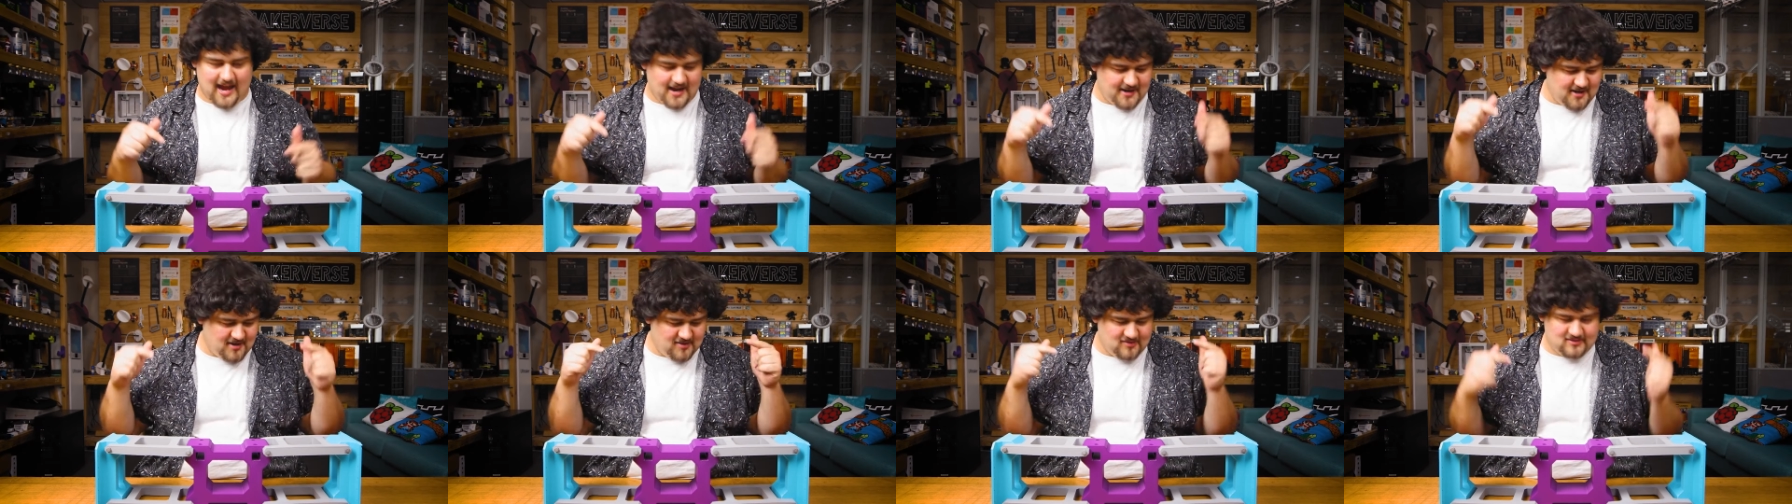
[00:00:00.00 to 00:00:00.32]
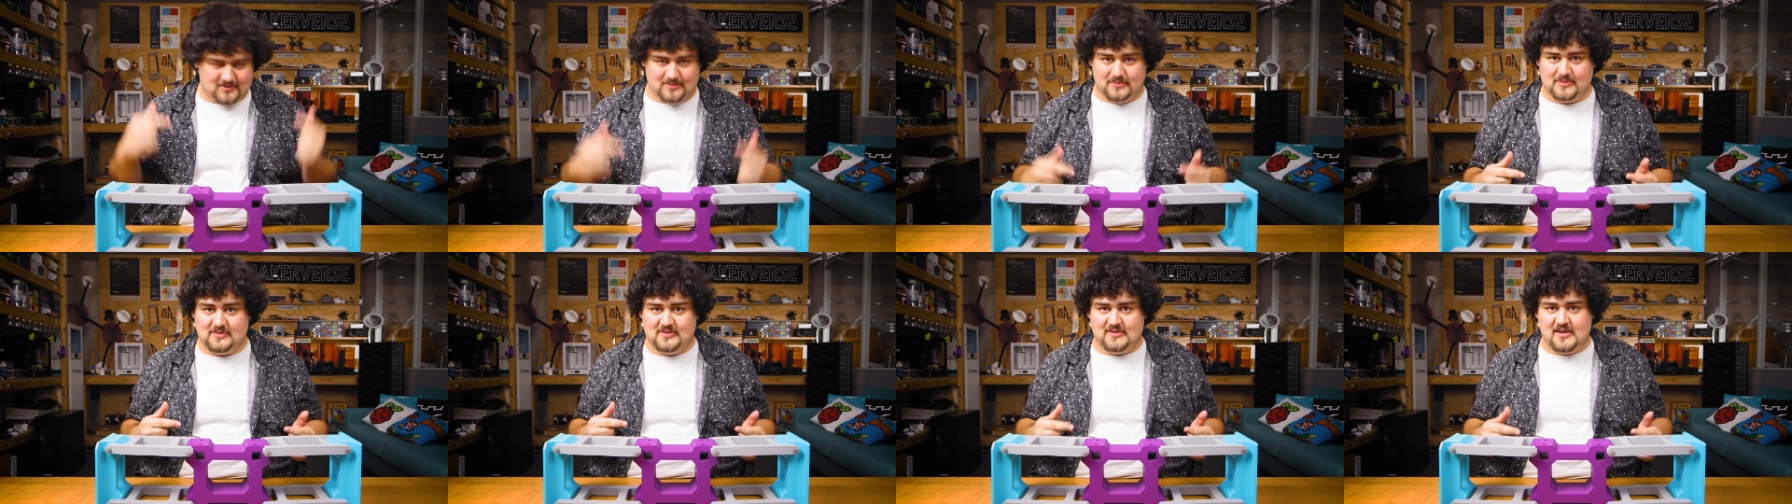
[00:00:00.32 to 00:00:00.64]
adding
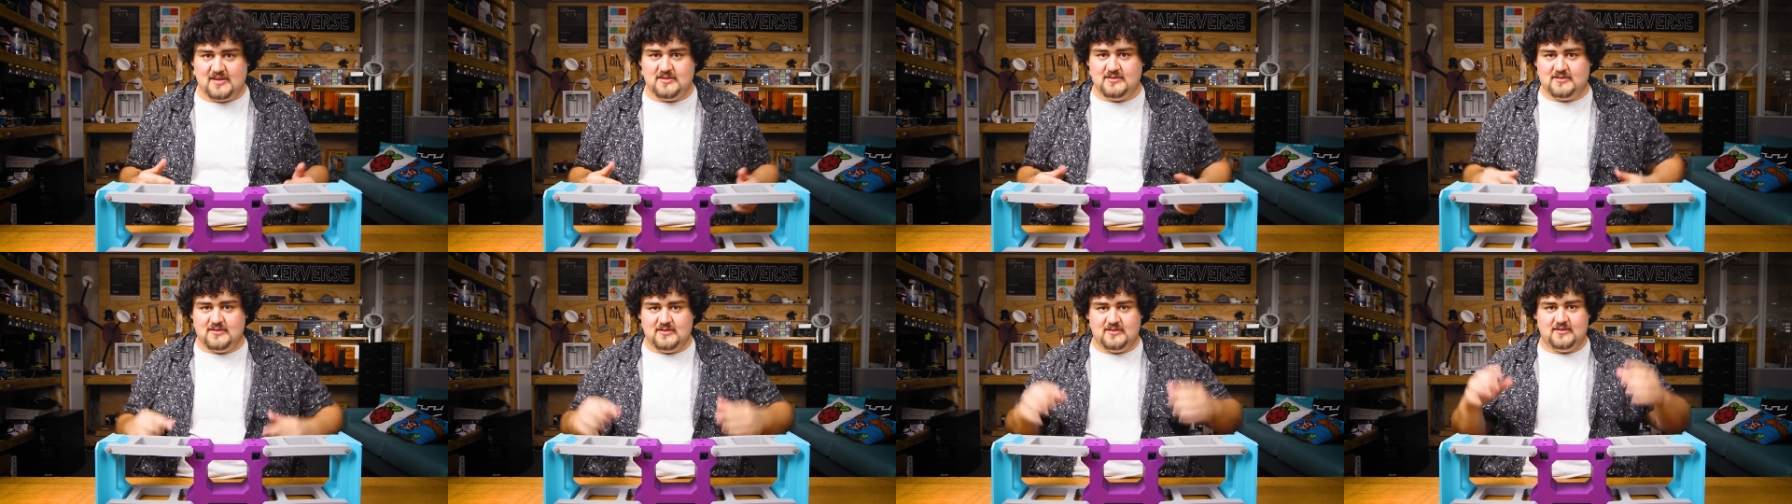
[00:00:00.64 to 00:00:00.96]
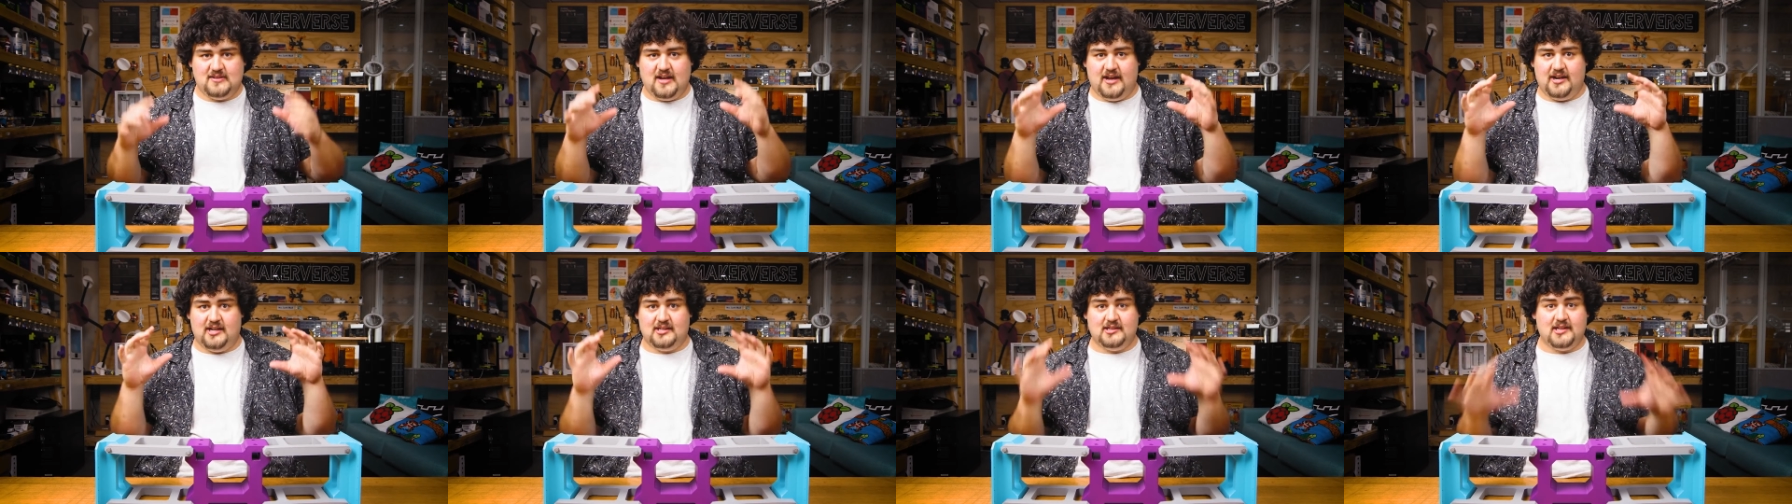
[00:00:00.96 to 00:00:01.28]
some
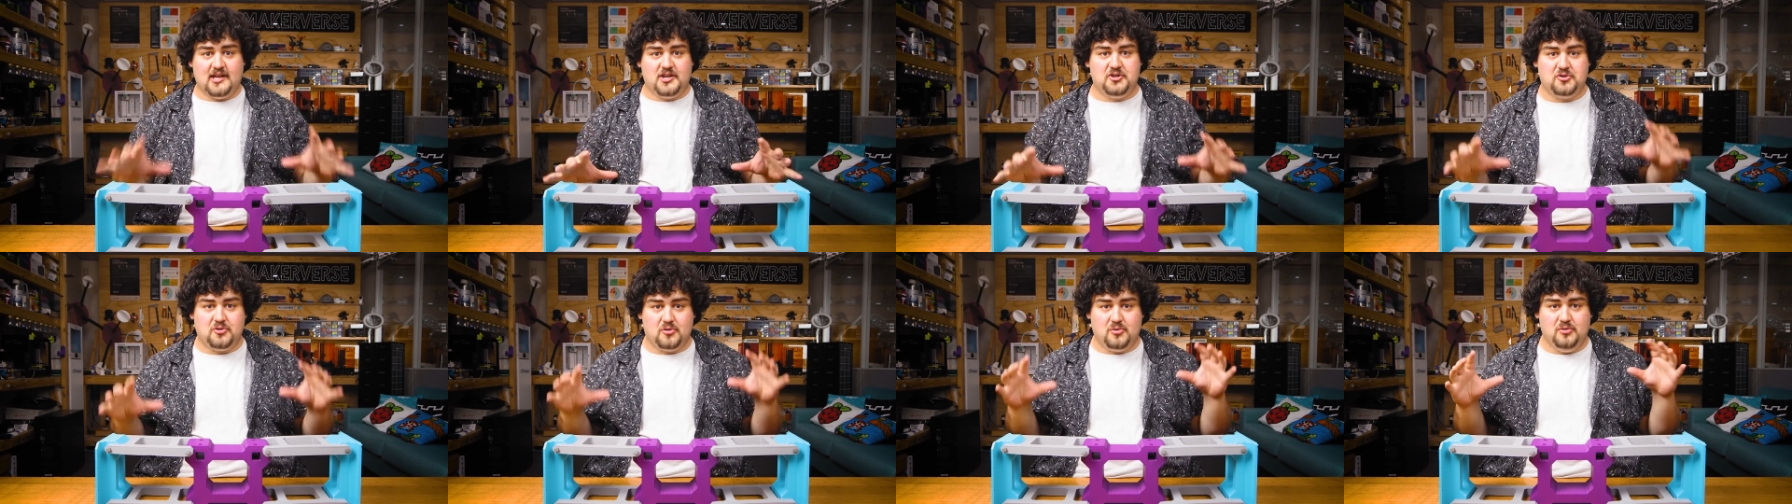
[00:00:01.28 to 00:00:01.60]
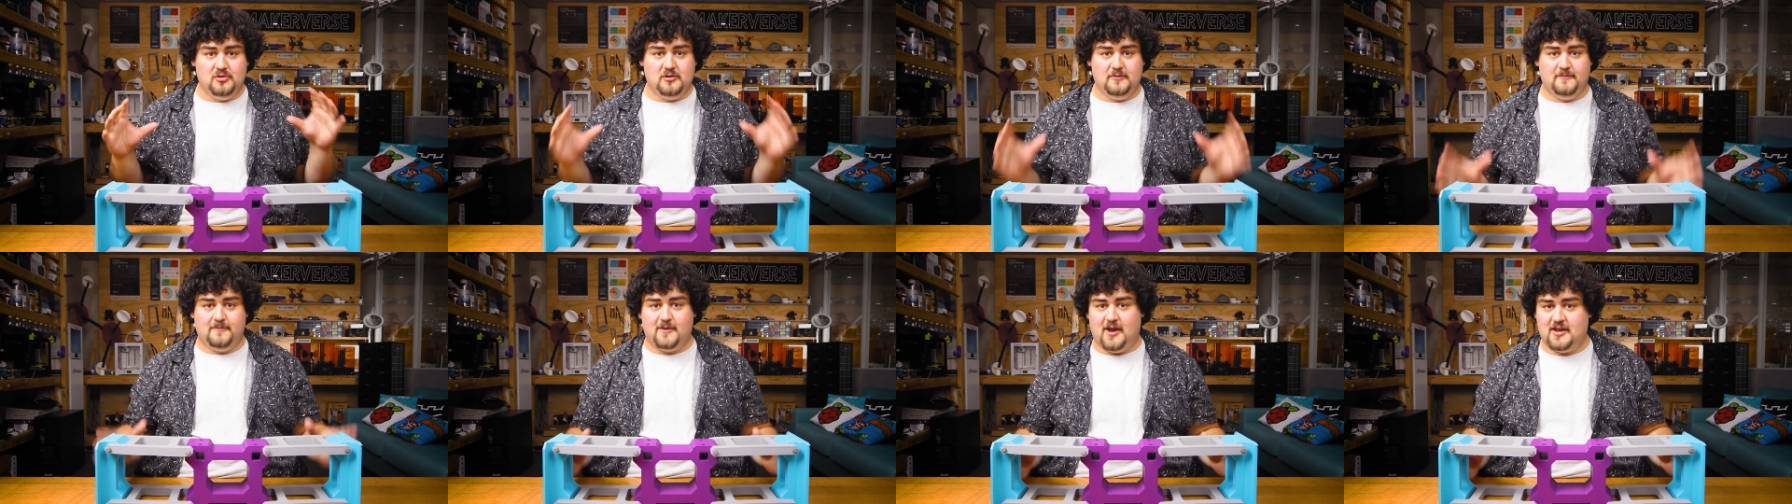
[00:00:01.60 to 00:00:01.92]
sensors and
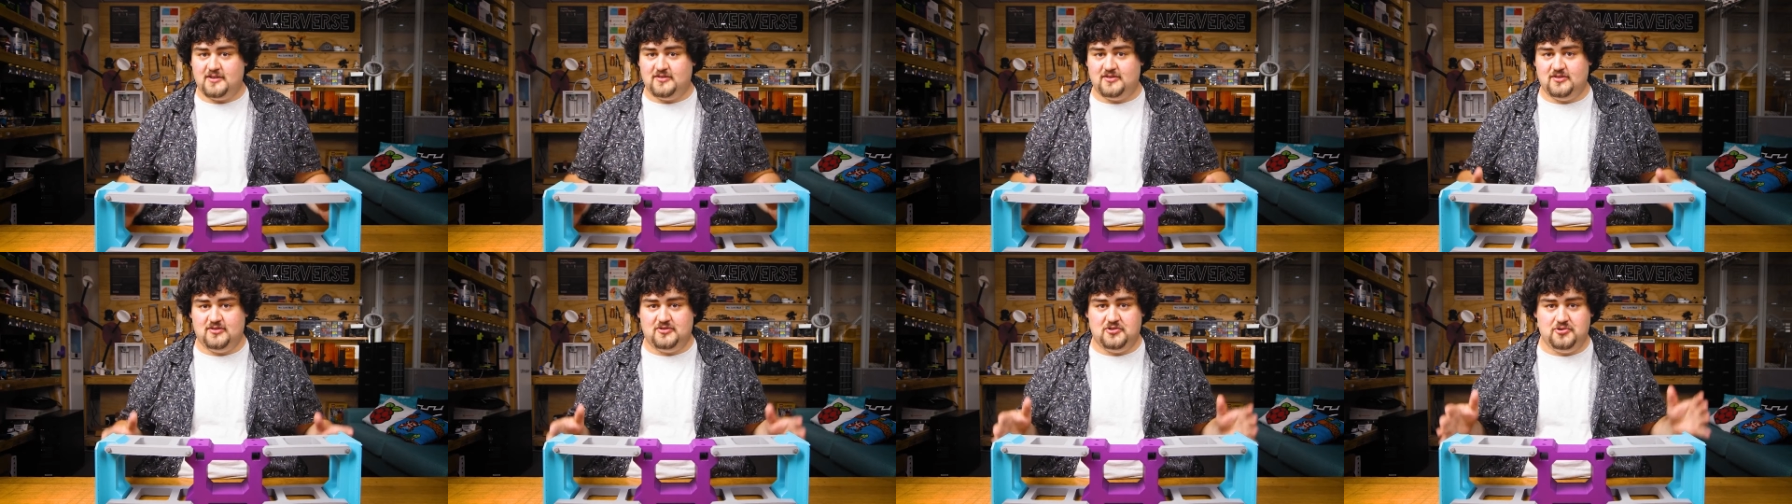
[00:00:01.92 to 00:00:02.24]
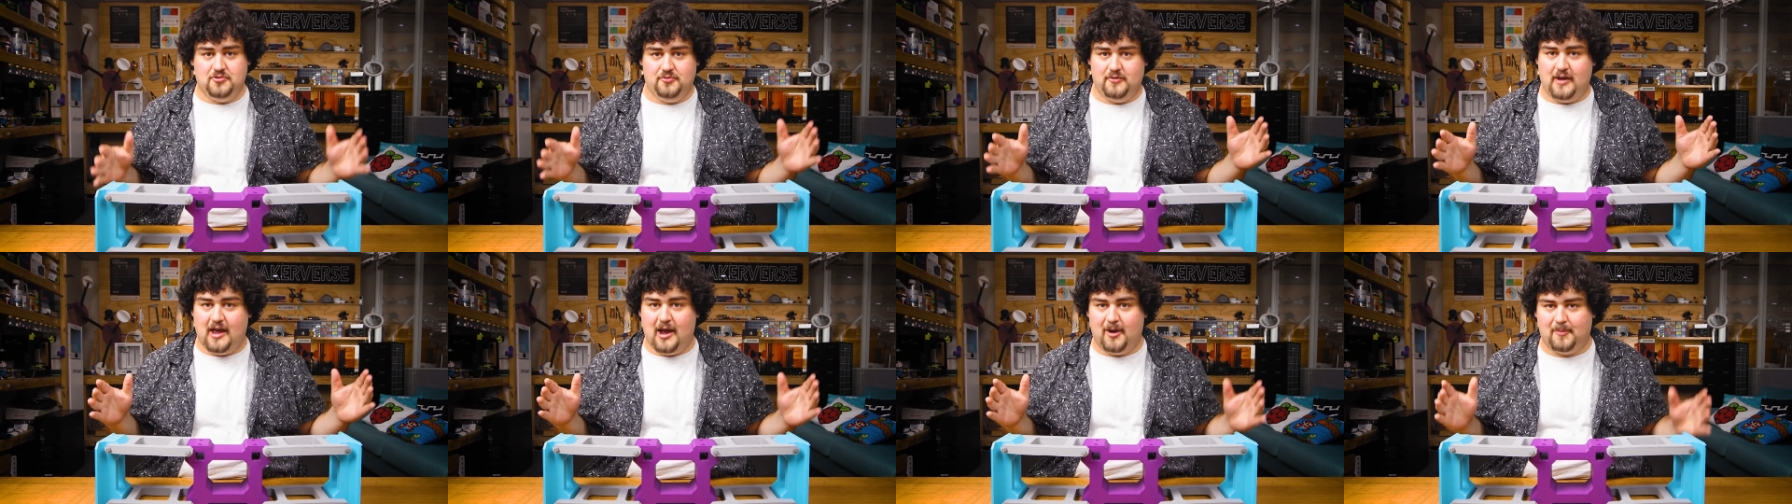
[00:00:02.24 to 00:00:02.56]
electrical devices
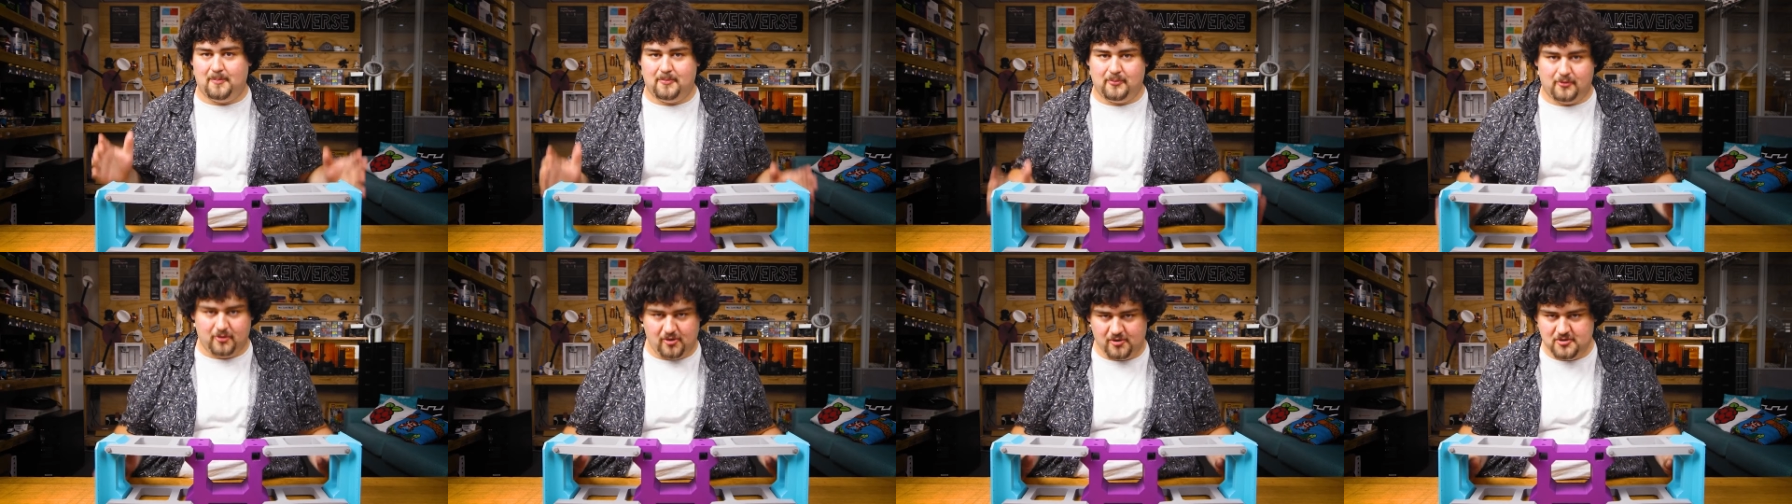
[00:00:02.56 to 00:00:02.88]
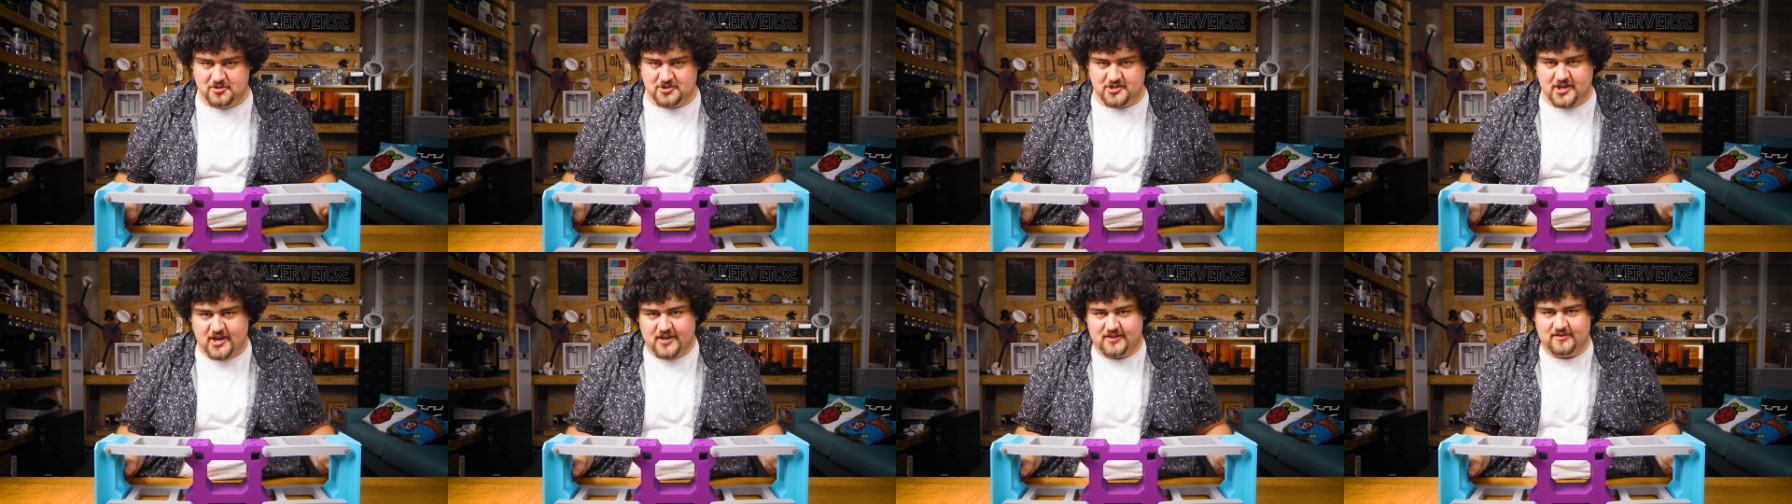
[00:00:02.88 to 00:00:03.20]
to our
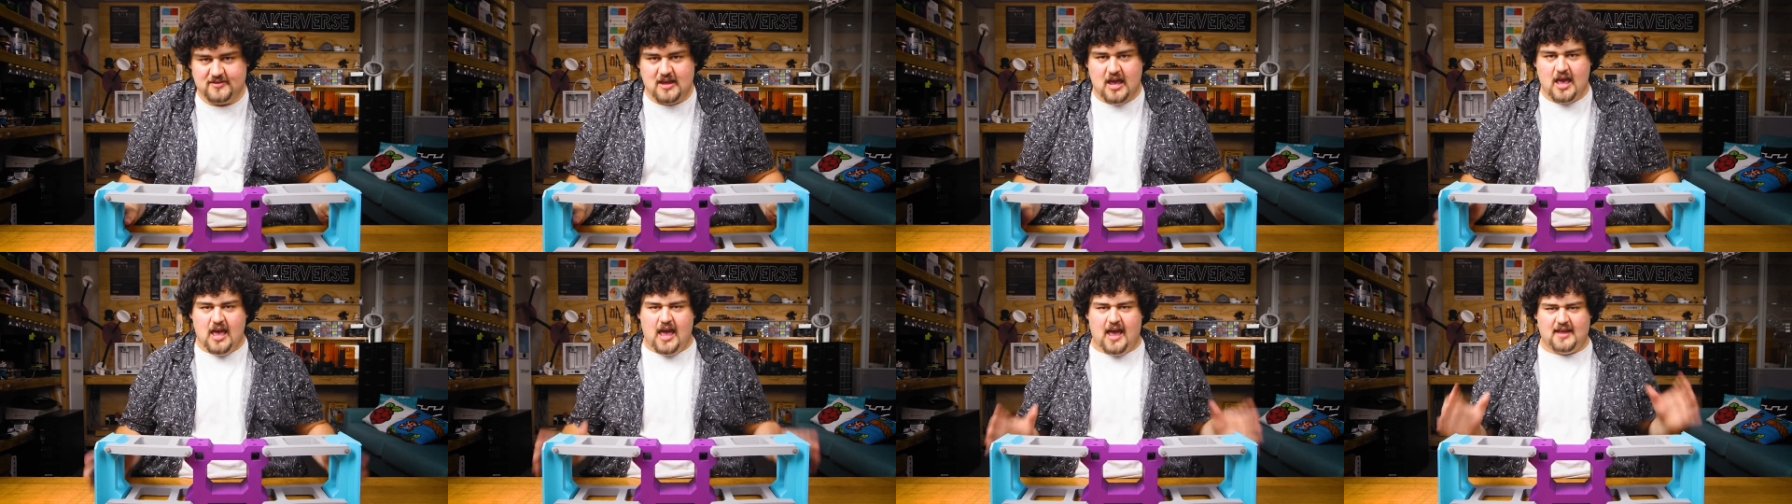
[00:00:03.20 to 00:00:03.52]
projects